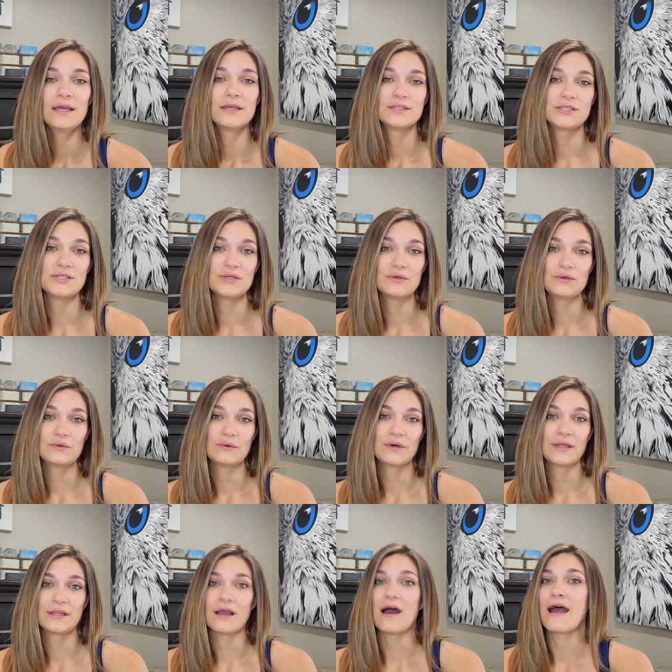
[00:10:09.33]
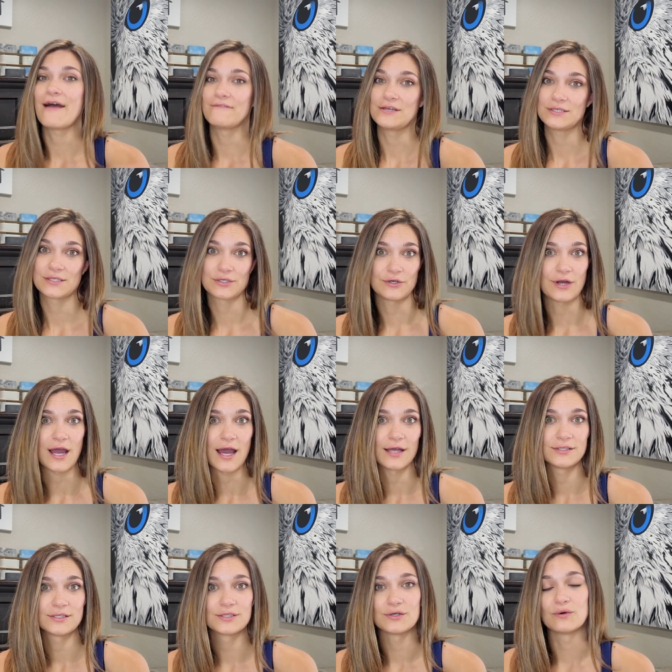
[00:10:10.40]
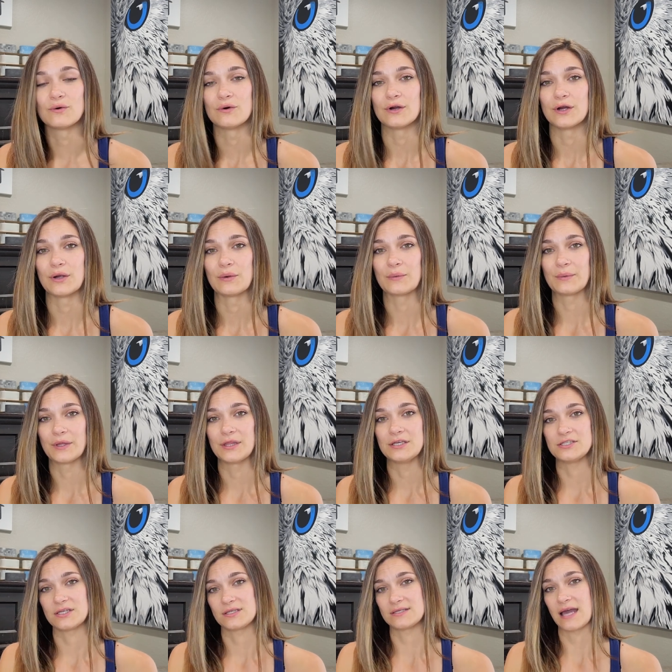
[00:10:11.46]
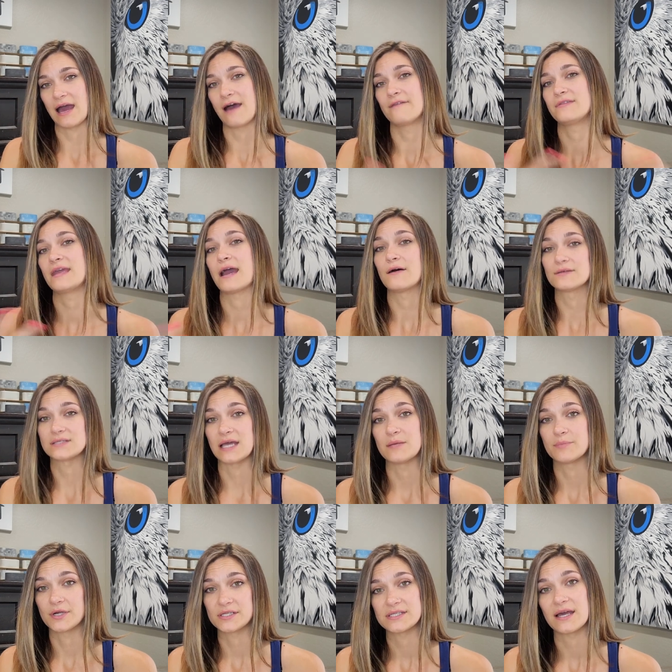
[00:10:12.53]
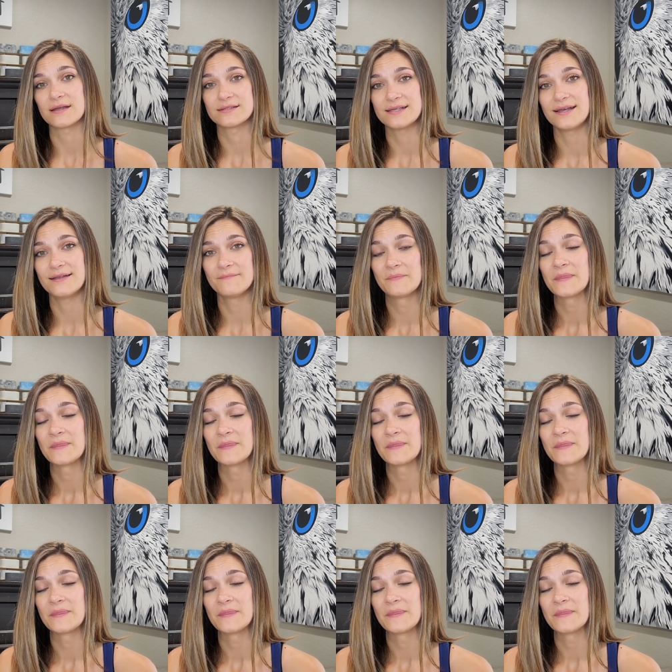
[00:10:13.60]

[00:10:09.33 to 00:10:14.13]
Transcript: to not have it scratched or really just have the outside protected.